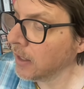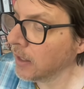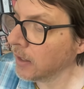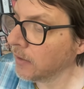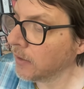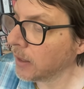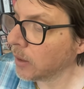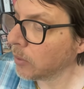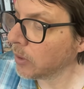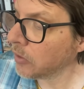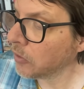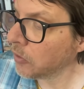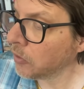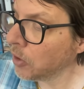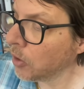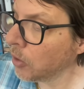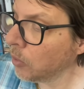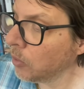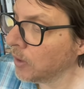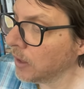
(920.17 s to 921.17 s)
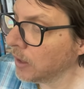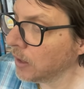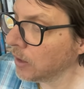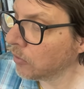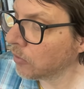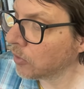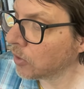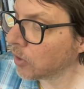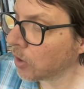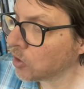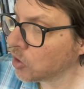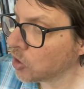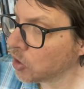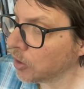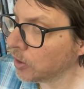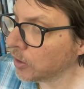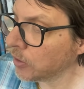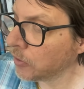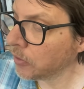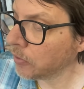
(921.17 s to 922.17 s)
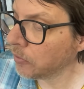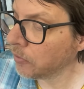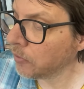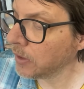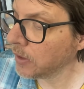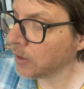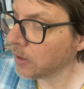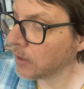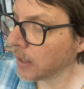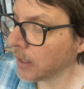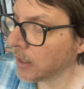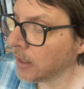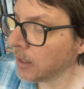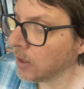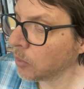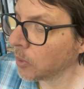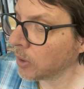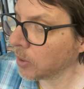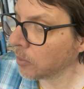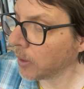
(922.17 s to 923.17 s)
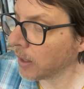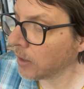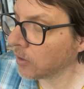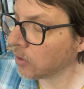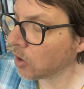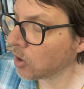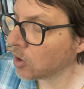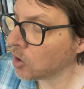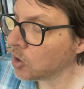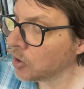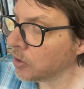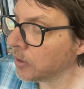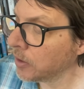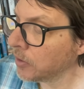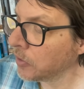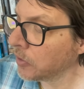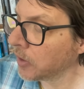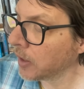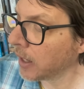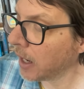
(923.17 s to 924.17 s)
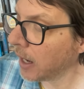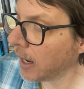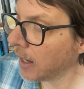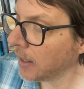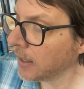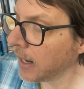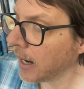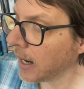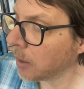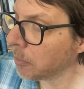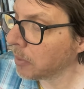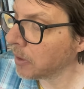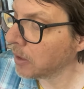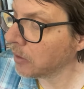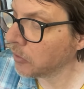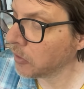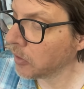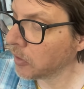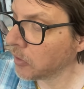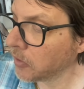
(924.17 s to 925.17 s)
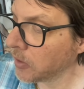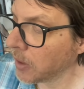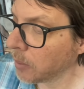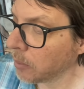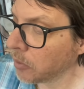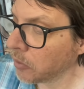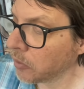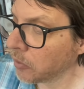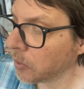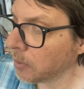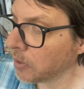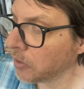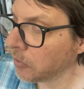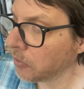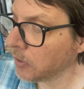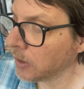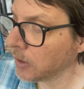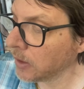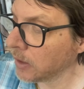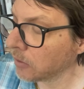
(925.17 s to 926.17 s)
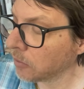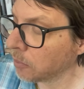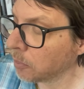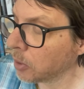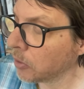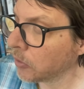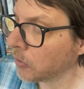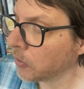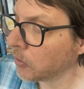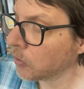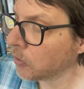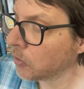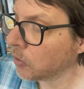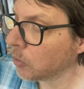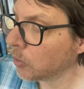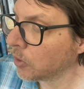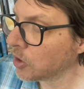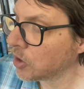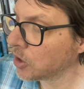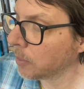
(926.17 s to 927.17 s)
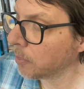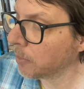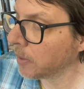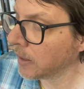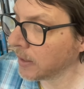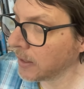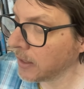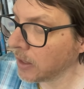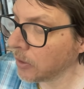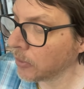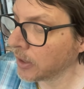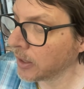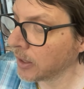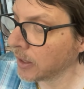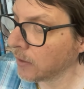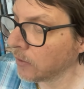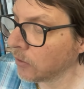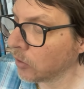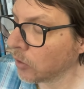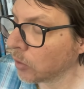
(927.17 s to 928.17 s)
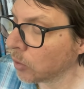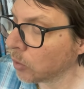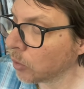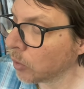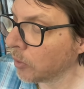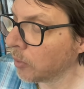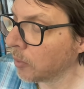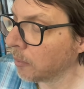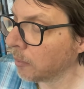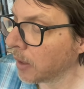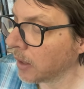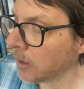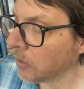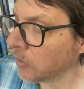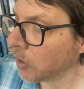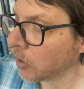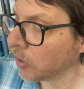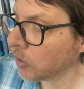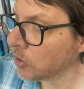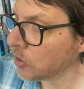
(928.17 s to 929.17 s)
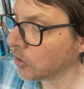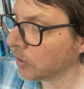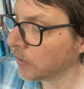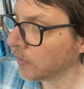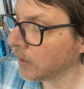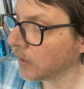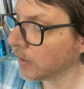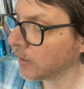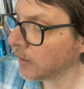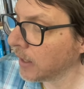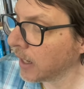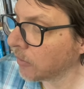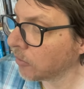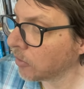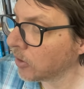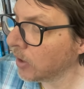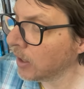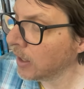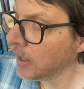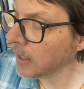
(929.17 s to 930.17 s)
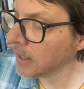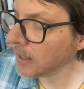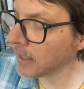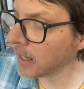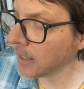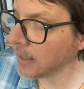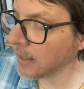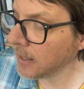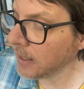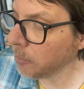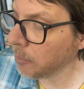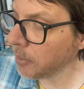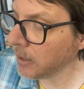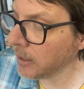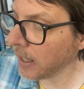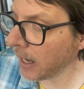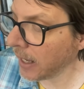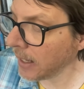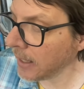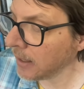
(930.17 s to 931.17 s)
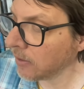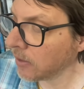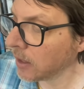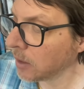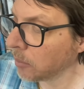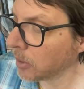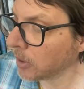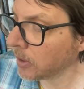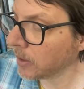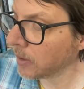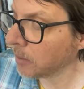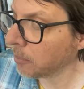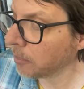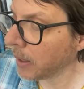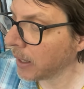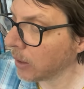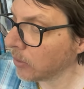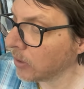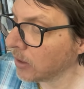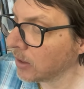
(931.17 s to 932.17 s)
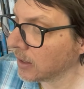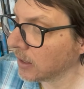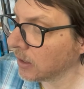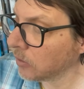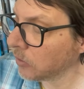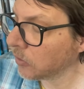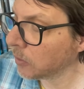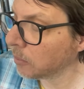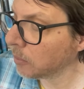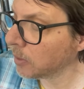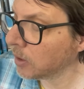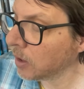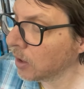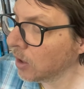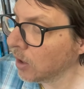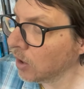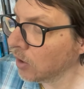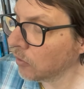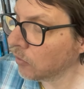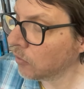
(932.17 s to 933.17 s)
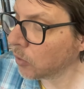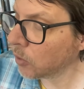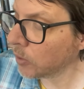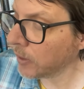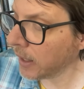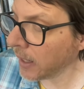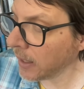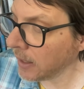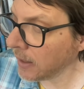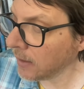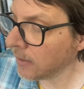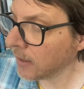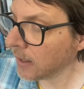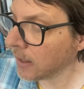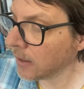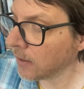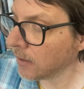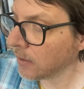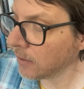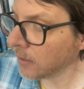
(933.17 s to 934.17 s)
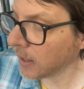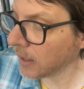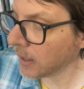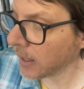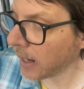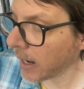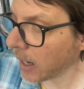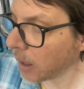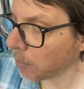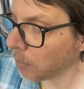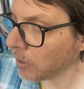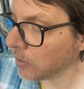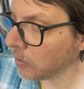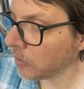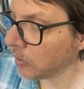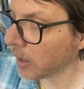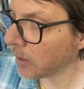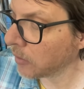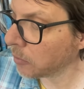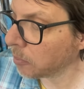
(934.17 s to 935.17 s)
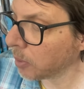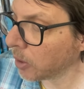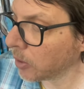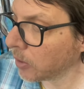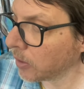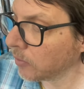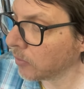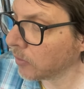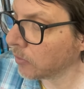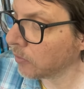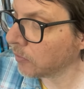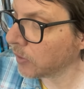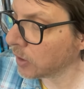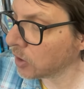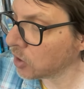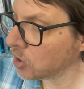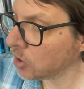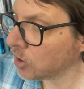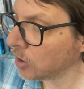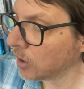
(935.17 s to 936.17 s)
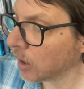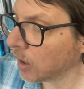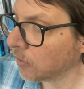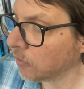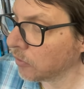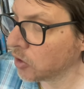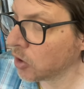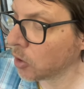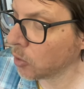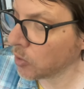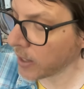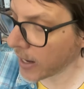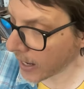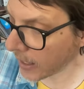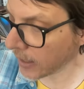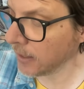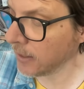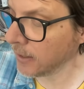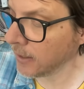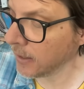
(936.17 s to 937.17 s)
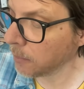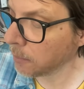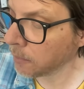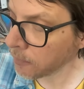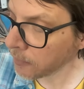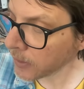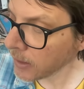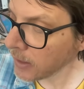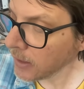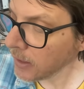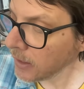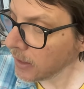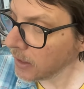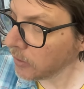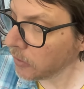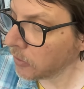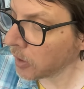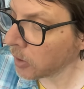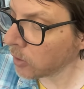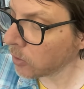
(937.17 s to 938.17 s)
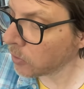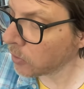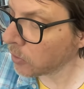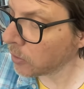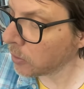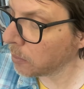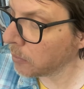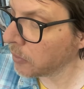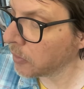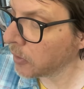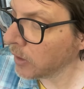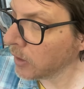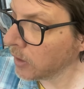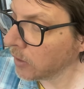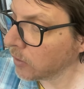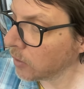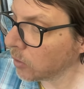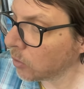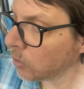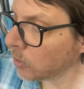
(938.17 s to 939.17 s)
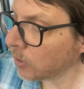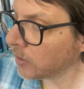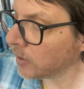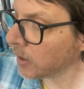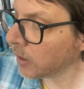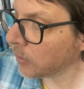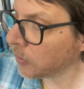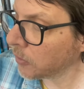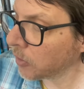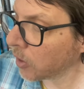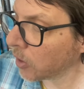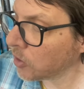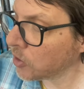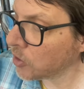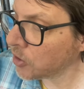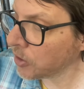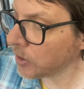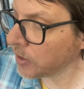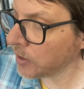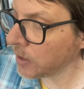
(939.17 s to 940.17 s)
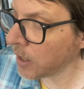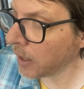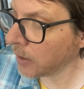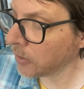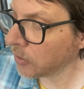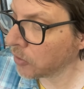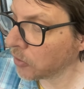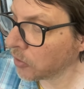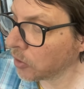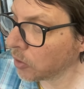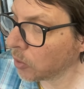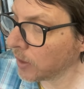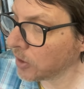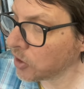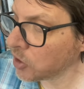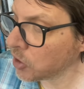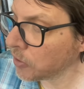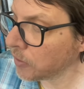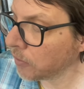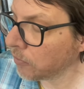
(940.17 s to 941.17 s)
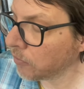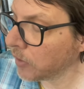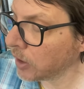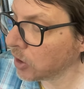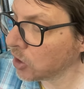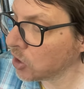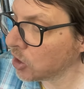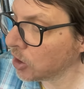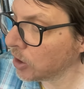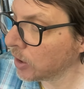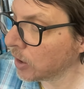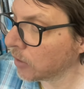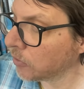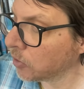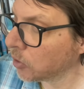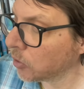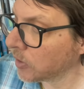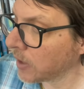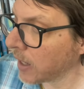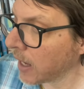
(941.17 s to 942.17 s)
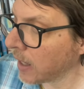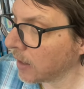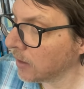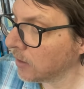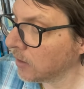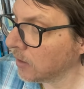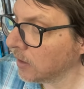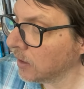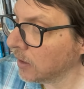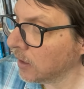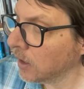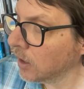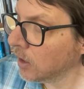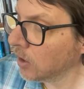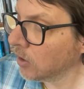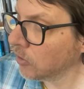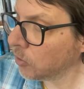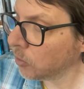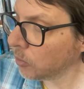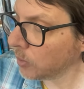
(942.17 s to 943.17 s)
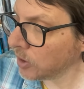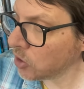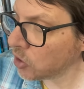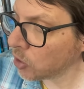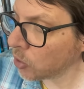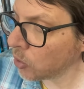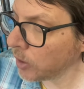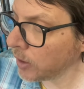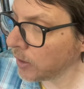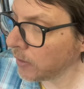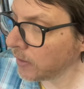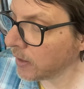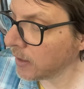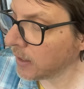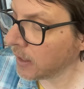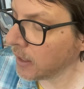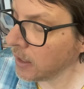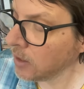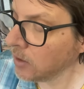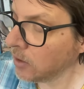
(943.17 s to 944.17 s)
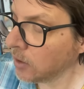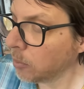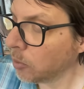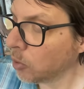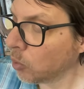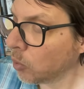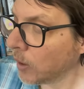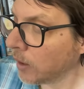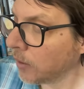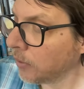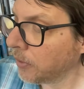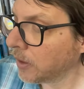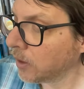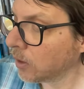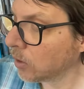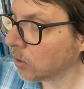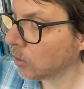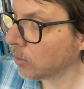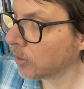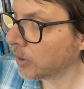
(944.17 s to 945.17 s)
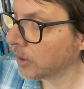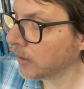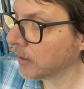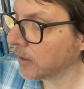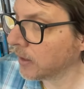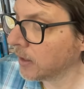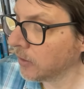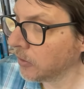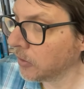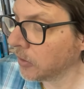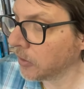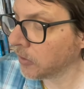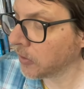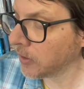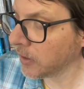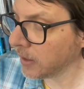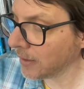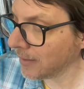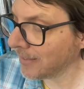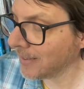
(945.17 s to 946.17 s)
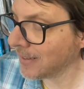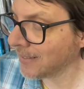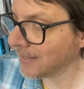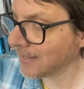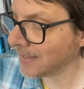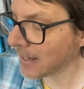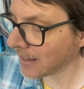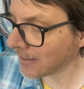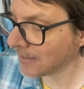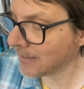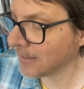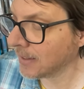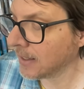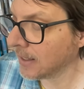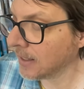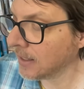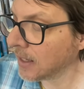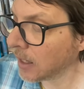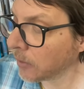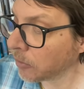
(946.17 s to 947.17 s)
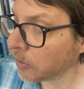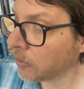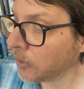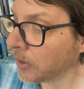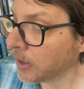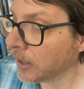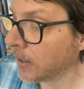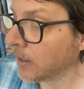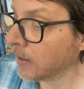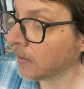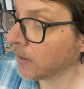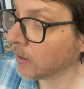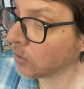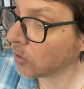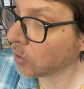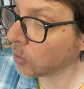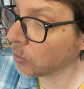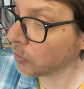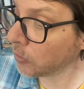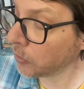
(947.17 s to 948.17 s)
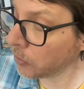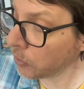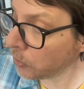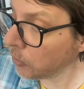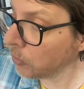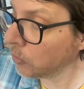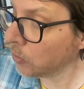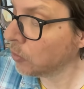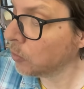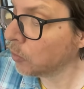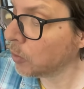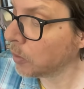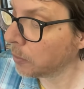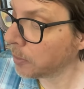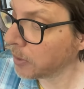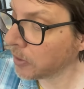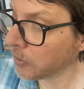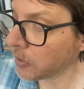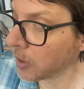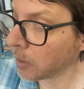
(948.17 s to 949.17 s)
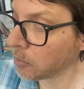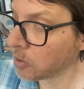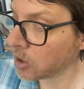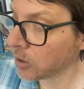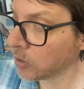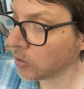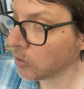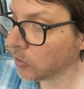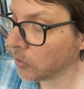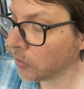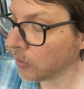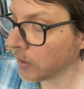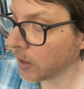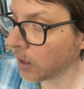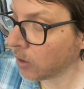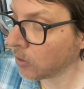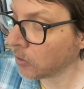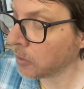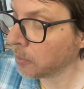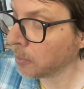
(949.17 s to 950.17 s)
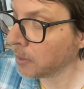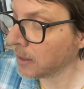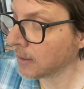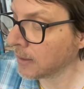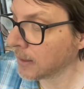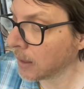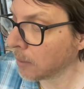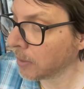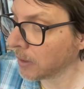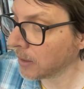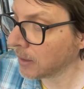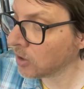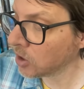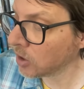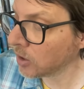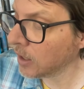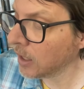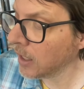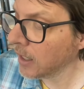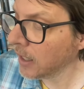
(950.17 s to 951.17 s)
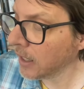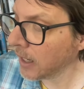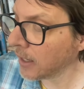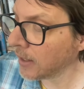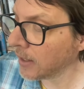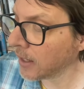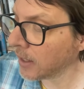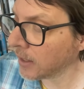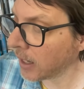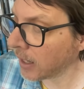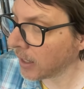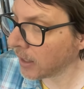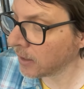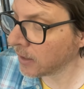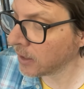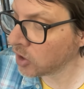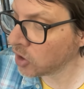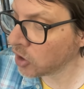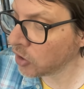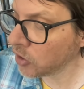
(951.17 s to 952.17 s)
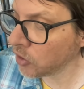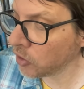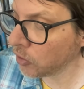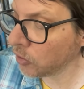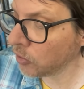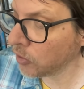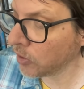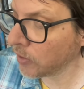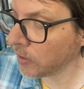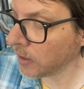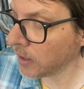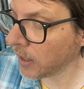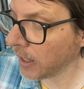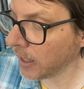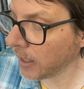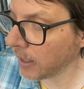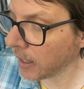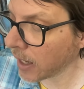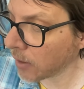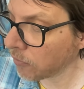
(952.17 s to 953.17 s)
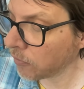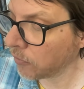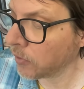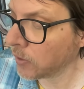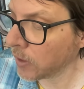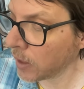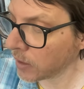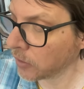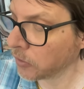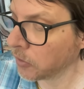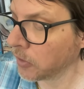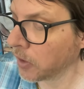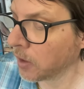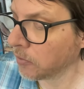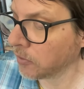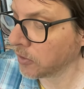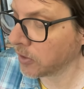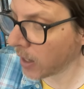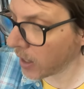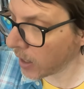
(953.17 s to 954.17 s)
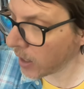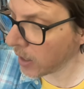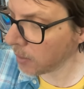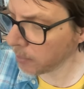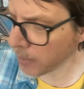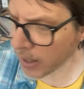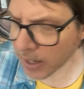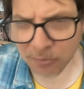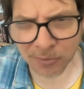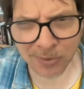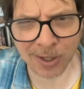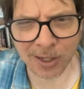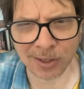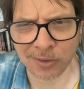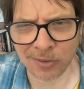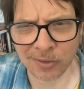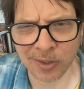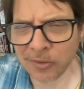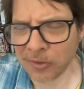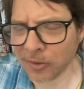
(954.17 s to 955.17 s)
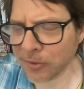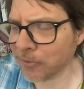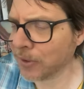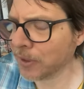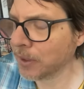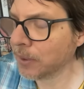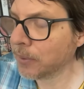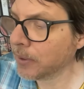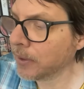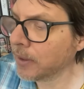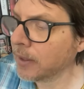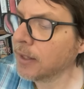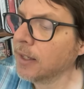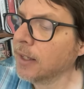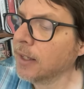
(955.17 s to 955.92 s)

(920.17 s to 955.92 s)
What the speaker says: There is no need for Arjuna to feel any regret. Arjuna's unhappiness stems from his feeling of personal doership, and here again, the Lord reminds Arjuna that never can he be anything but an apparent instrument for anything that happens as part of the functioning of totality. In subtle terms, the Lord tells Arjuna not to question the functioning of totality, to enjoy the kingdom, wealth, and glory that is his destiny, never forgetting that those too will be subject to the ultimate demolition and annihilation due to the efflux of time. Efflux, that's a funny word.